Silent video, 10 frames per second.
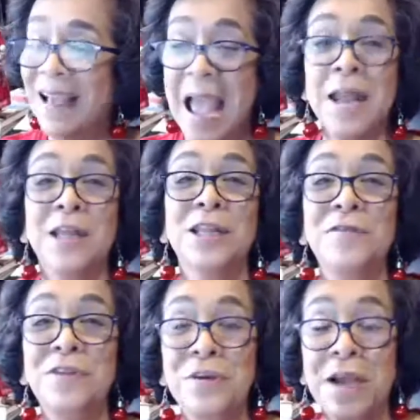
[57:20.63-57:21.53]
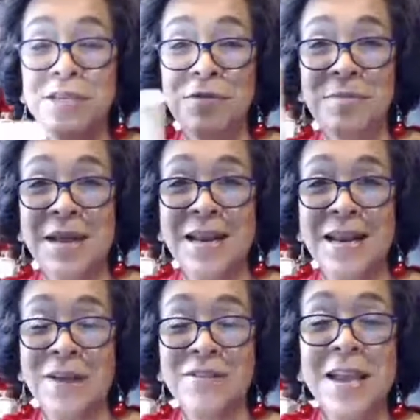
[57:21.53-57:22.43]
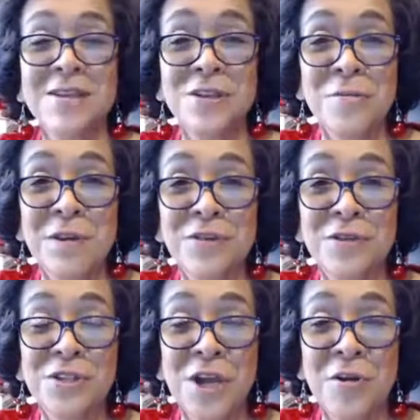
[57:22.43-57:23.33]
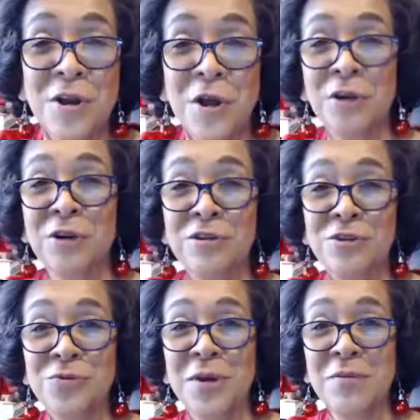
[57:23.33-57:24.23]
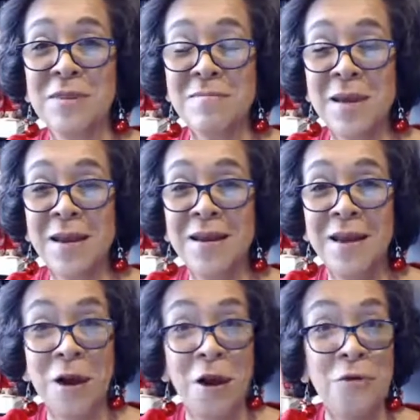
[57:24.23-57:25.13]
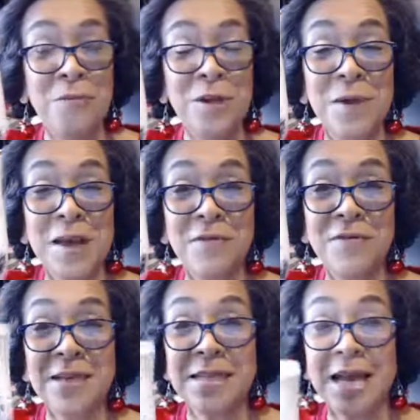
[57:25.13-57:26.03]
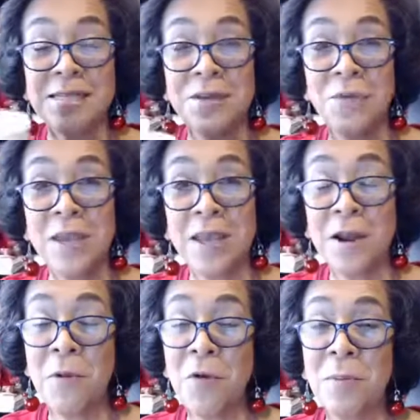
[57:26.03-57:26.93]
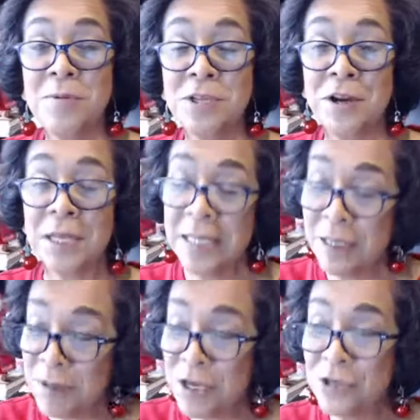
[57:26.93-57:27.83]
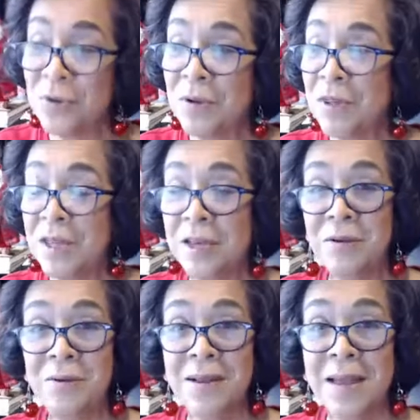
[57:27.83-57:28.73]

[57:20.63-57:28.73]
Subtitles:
And I love you guys for being here. Thanks so much for sharing all your joy with me. Hope you have a fantastic weekend. I hope I've shared a little bit of joy with you.